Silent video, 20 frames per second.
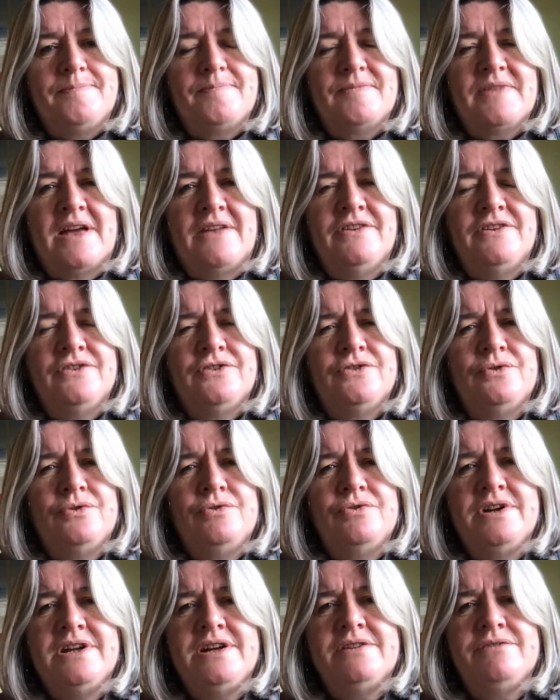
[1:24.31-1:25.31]
And the
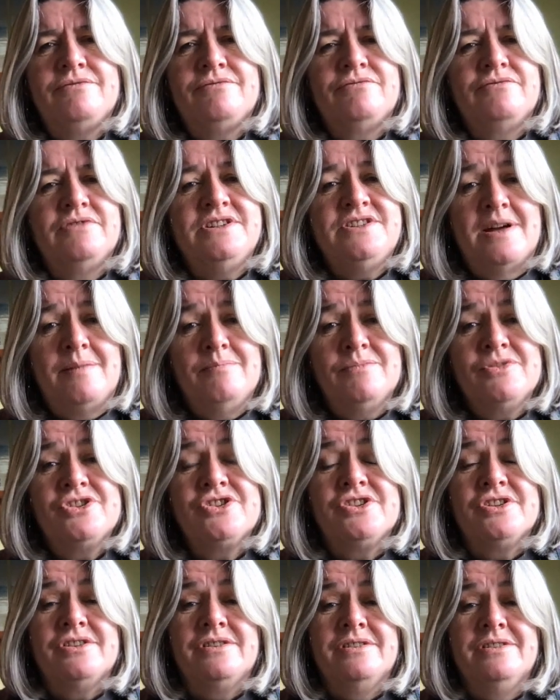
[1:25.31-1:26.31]
story of
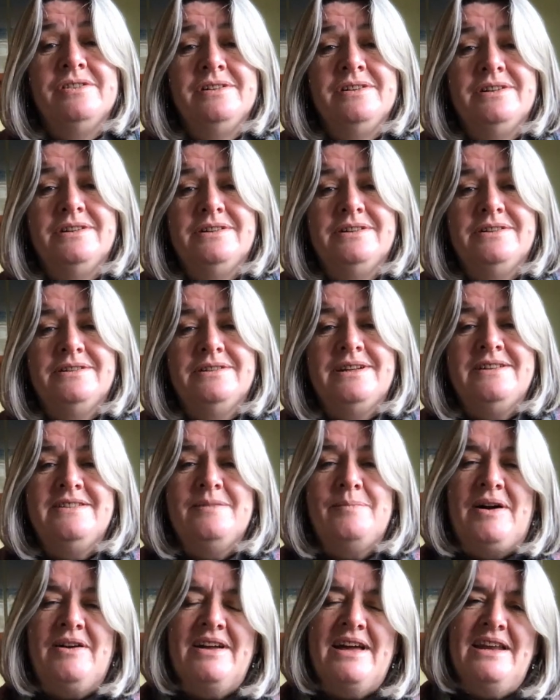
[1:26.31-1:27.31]
redemption is
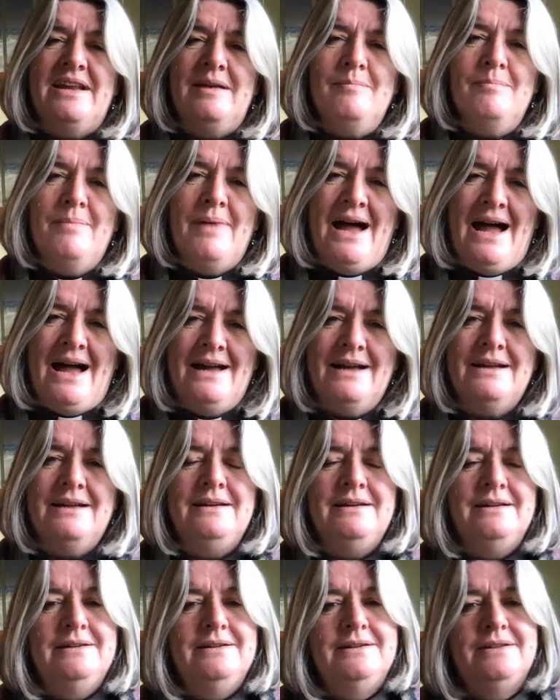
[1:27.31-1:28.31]
about getting
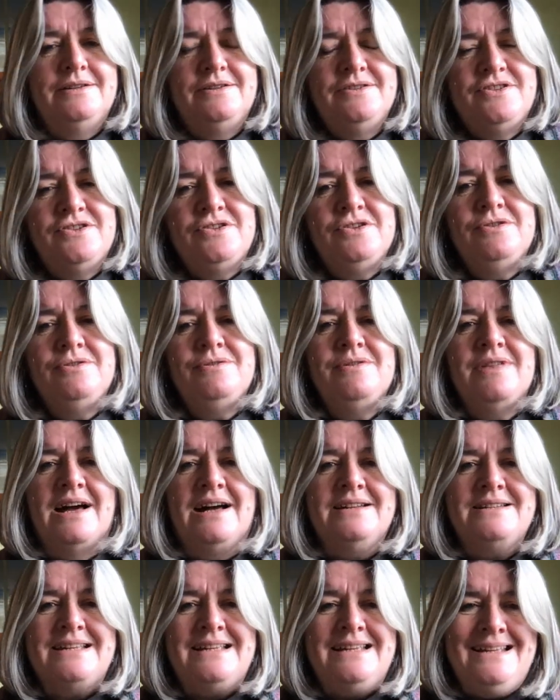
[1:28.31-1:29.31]
back to
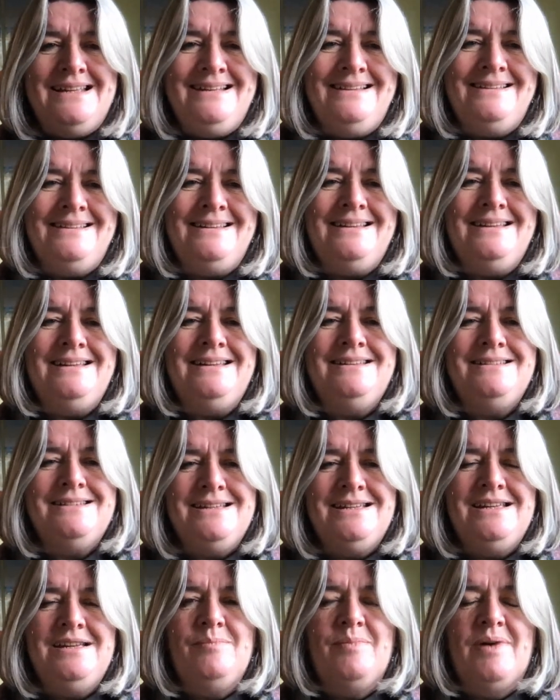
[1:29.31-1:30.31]
that easy,
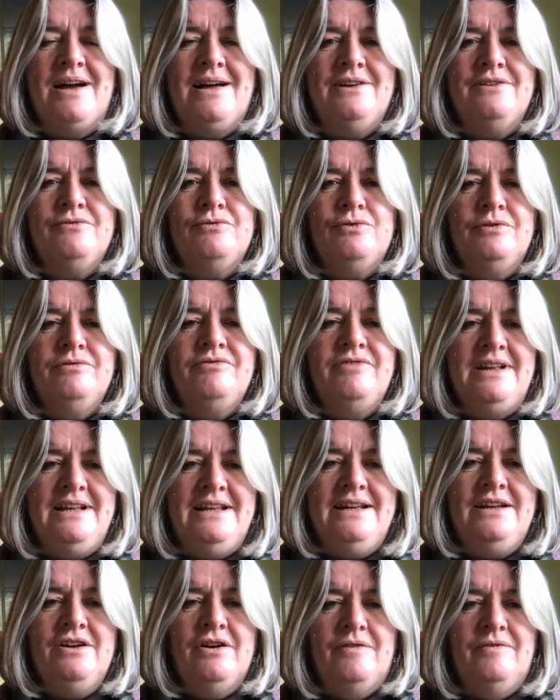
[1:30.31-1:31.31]
deep and
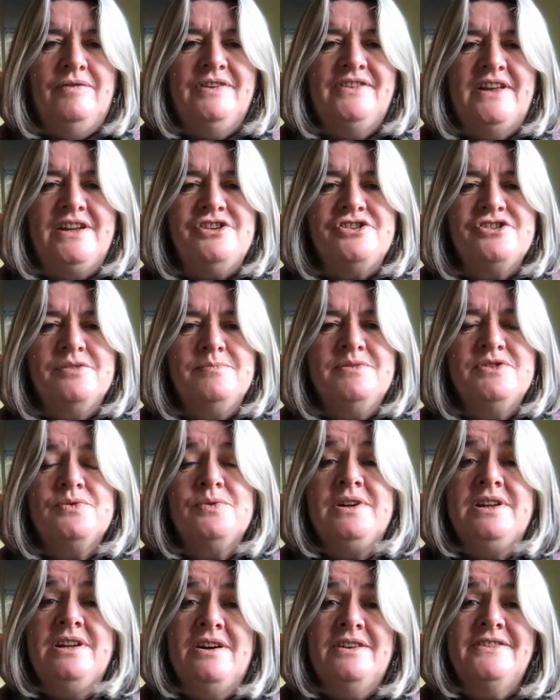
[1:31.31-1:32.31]
fulfilling conversation
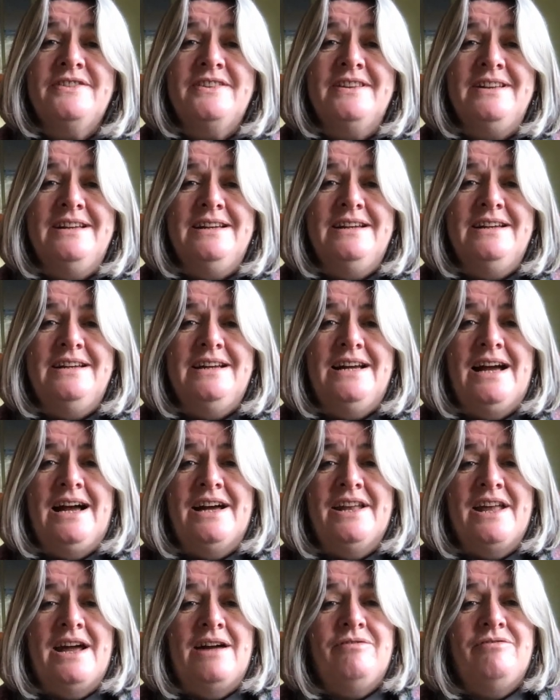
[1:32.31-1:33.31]
between us
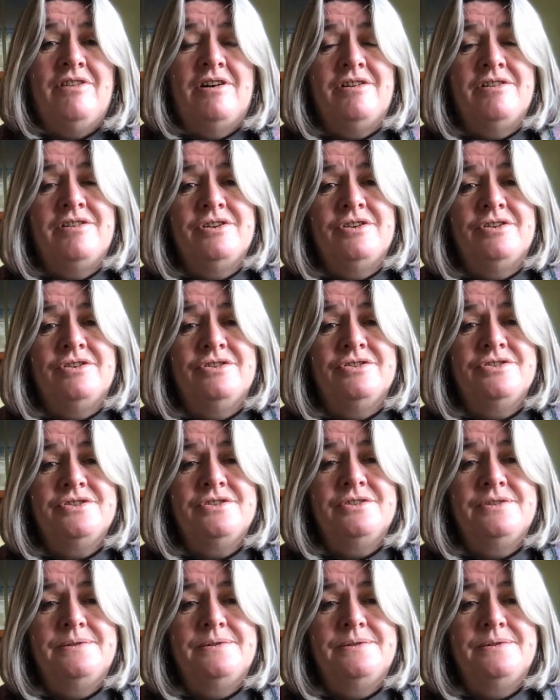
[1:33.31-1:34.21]
and our Father God.